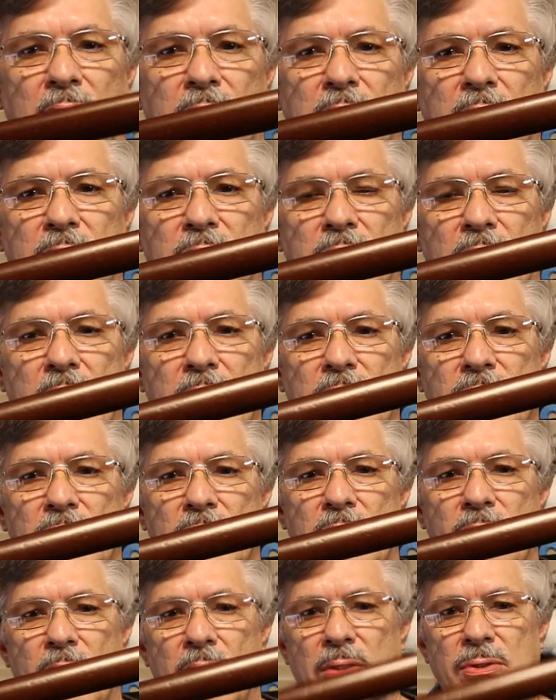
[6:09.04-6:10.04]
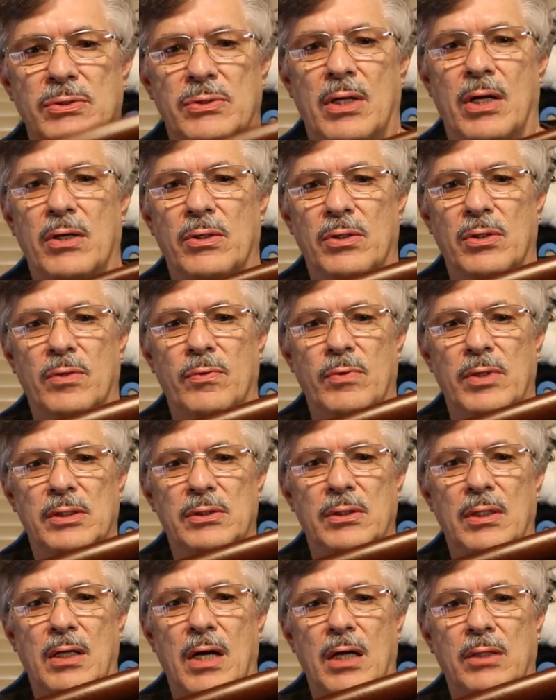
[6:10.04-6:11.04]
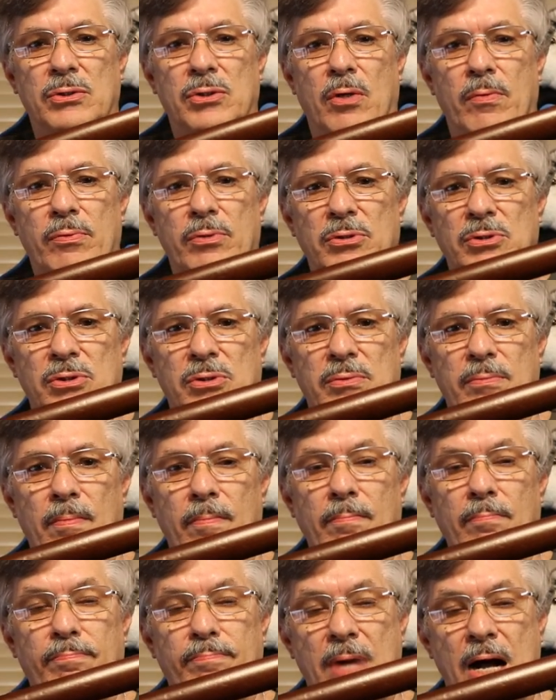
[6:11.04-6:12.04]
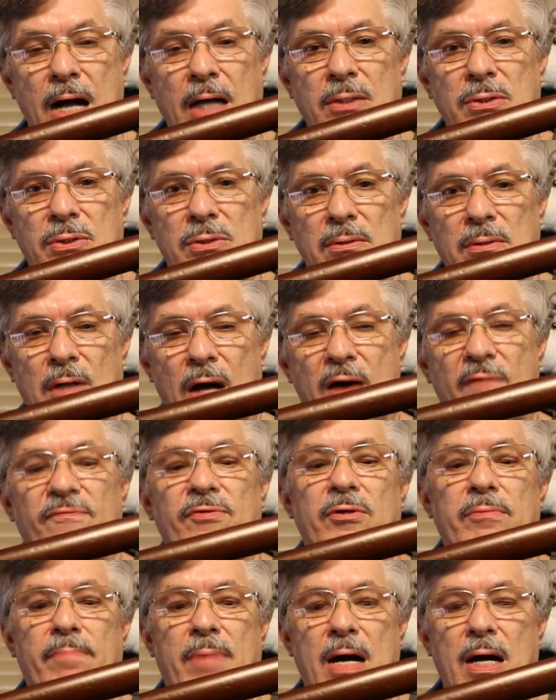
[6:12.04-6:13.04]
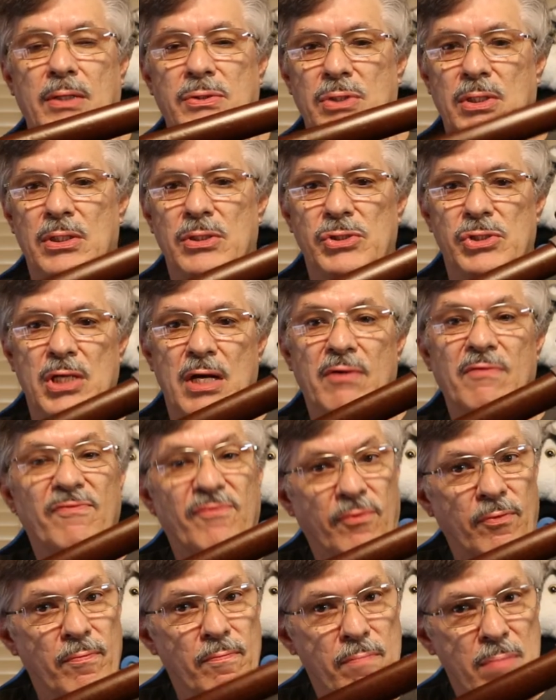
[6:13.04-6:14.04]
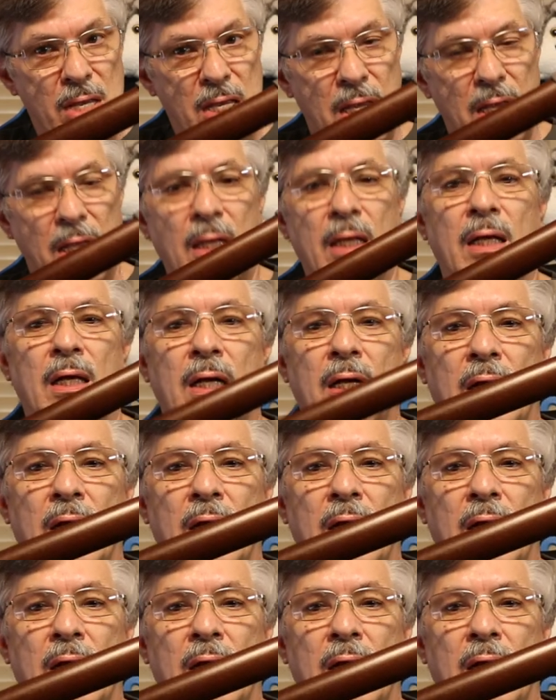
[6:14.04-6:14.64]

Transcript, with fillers: on today's email, so I don't know what October's box, offered box is yet for me.